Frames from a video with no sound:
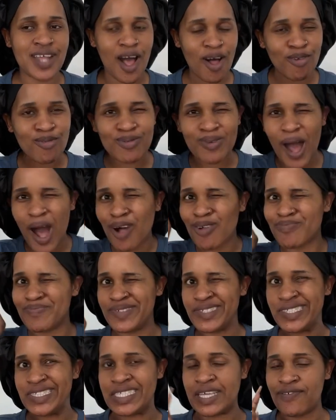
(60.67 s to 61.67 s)
I'll be
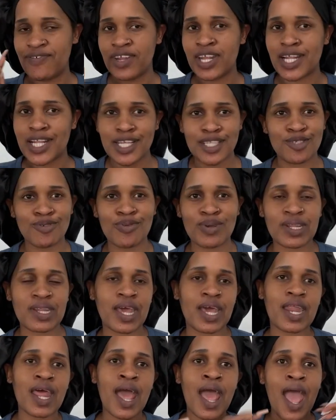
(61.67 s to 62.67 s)
definitely doing
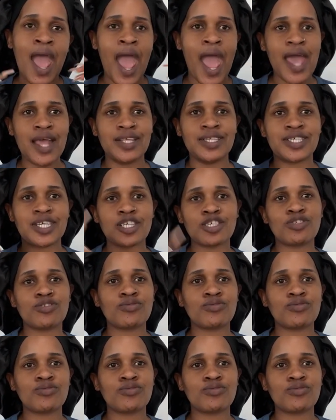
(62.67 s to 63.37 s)
that. And just